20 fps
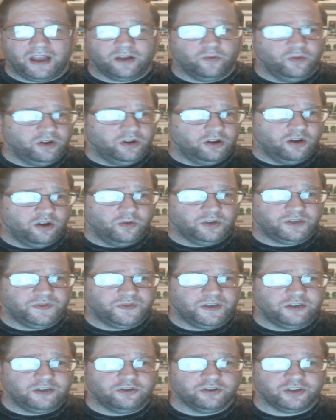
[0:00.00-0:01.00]
Widow, which
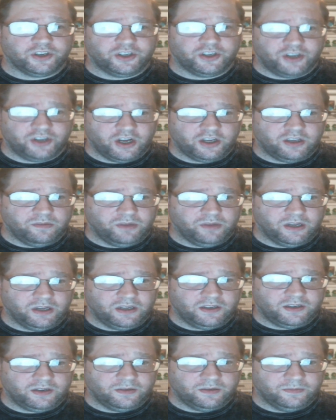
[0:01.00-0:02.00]
features a
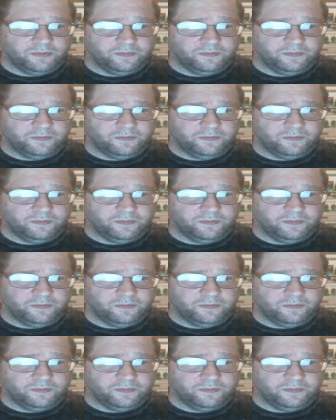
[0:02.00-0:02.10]
succubus,